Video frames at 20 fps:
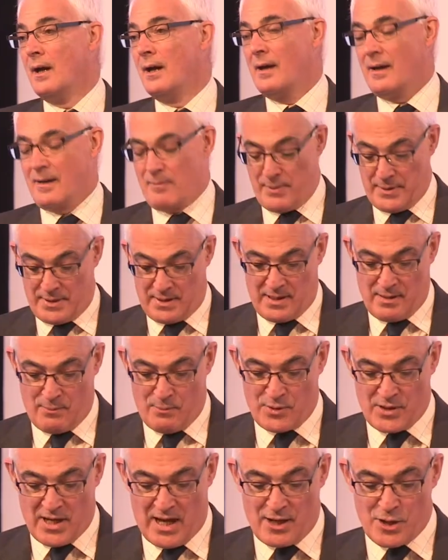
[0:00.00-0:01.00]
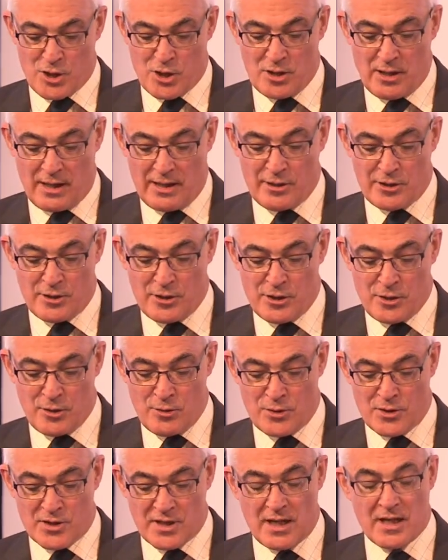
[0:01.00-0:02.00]
But it was actually
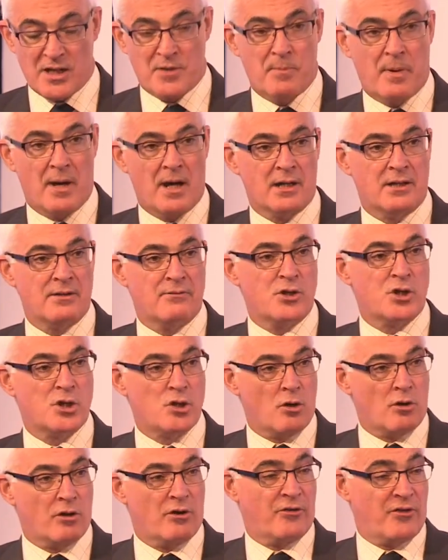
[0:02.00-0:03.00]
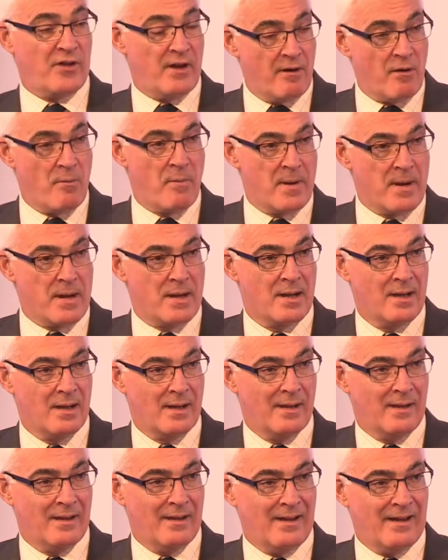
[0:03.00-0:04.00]
introduced as part of shock therapy
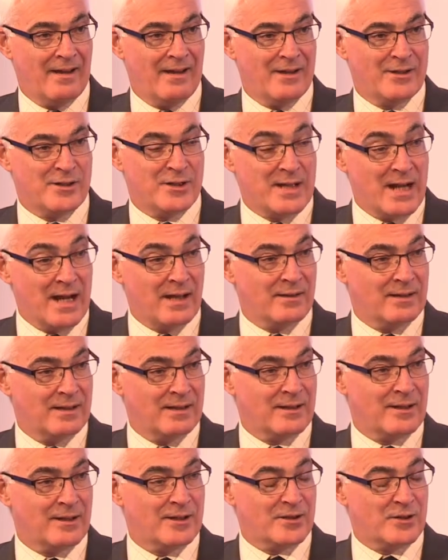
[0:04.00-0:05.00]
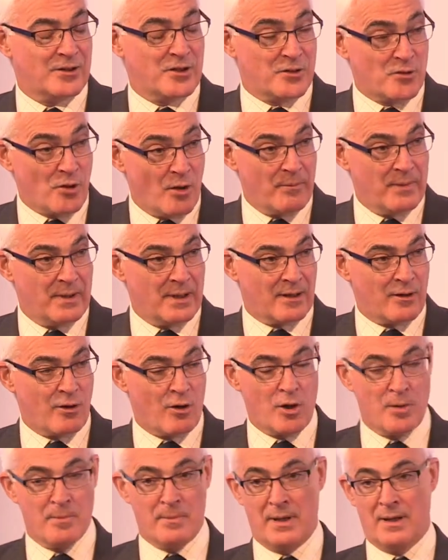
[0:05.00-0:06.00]
to stop the
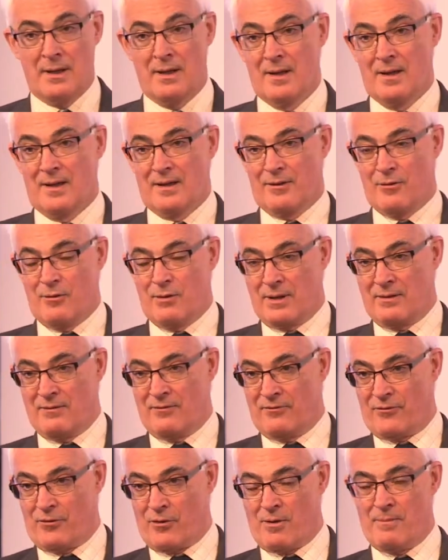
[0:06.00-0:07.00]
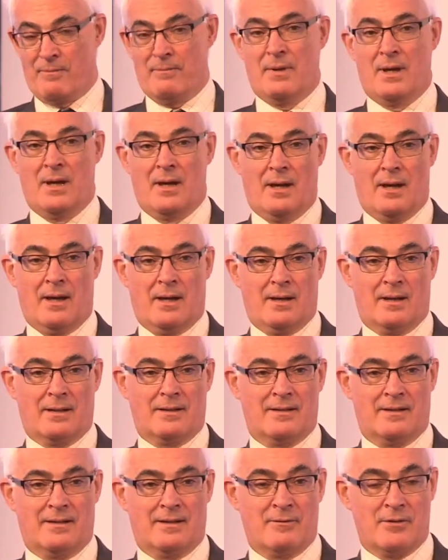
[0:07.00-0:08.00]
economy going from
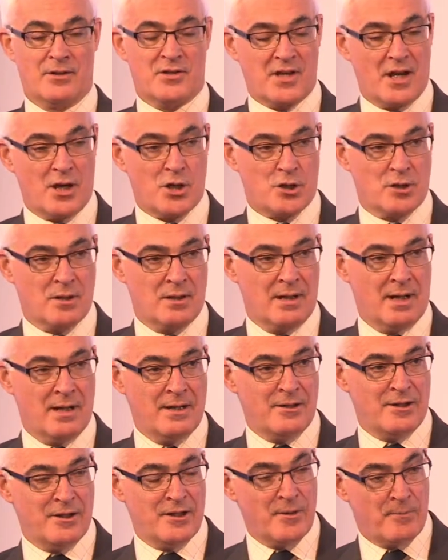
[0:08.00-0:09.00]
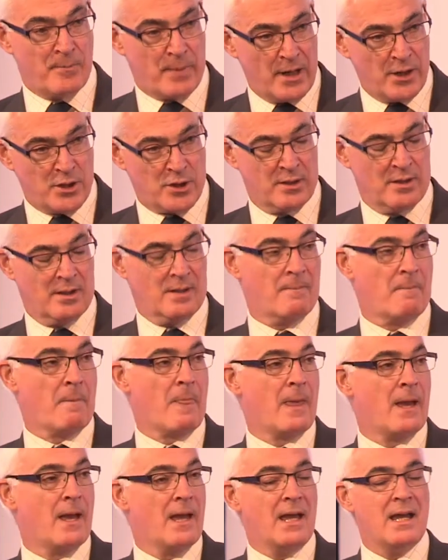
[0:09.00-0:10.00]
recession into depression.
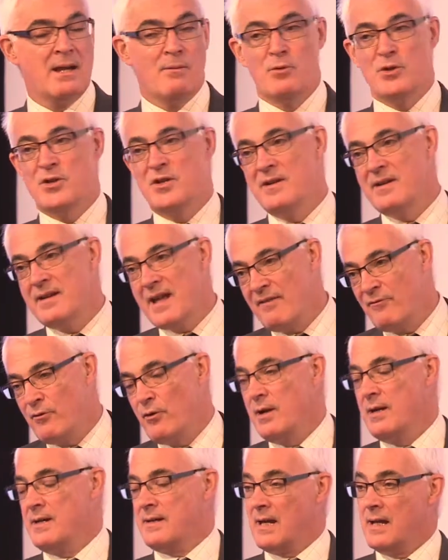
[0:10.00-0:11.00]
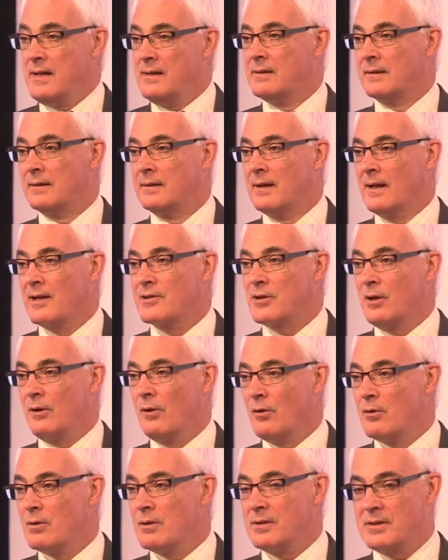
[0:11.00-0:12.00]
It was never intended as a
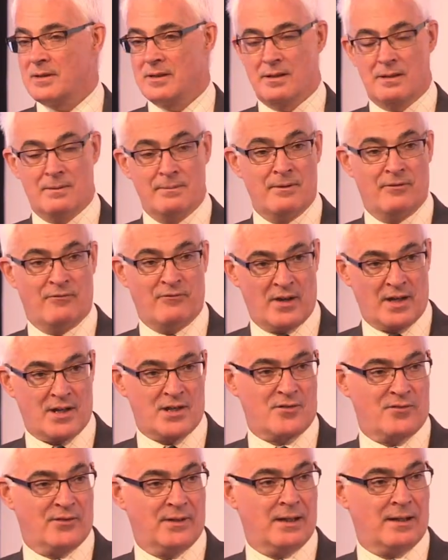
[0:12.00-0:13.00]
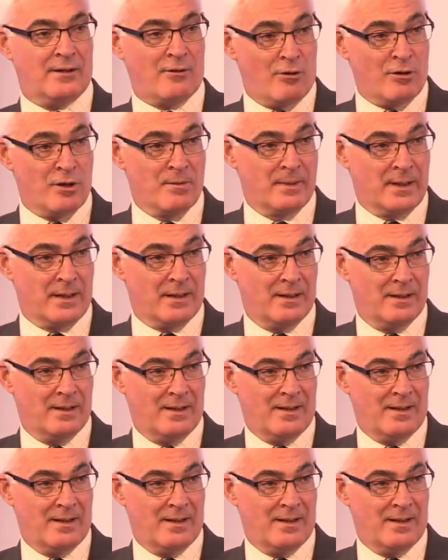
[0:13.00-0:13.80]
long-term fix for the economy.